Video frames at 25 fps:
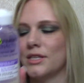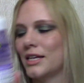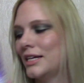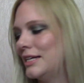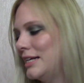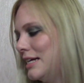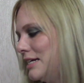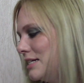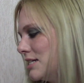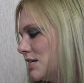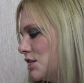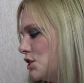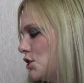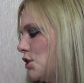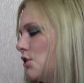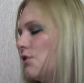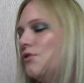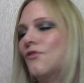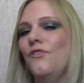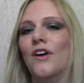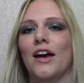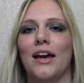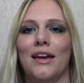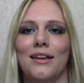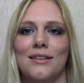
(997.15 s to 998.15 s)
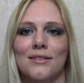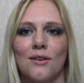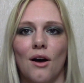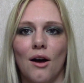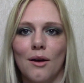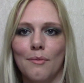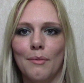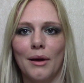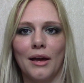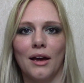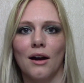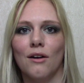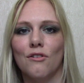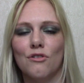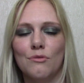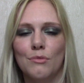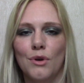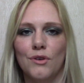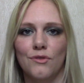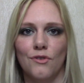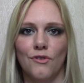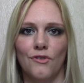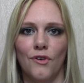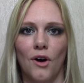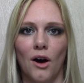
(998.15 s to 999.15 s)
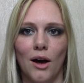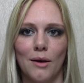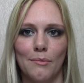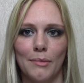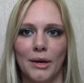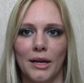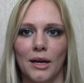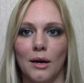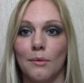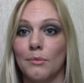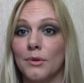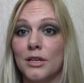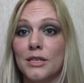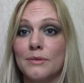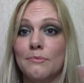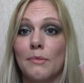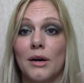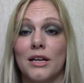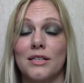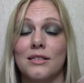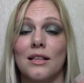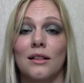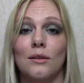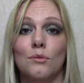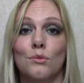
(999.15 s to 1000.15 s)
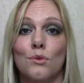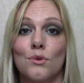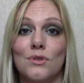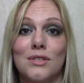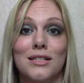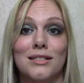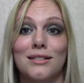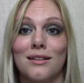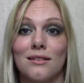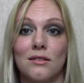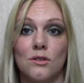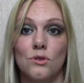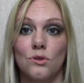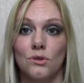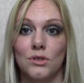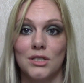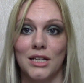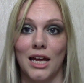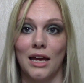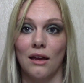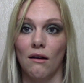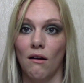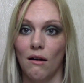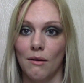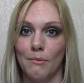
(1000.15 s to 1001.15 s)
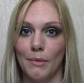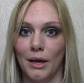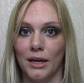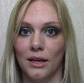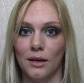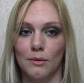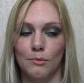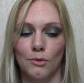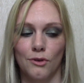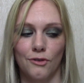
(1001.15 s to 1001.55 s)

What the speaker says: I need a 2-phase eye makeup remover for eye makeup because micellar water does not take eye makeup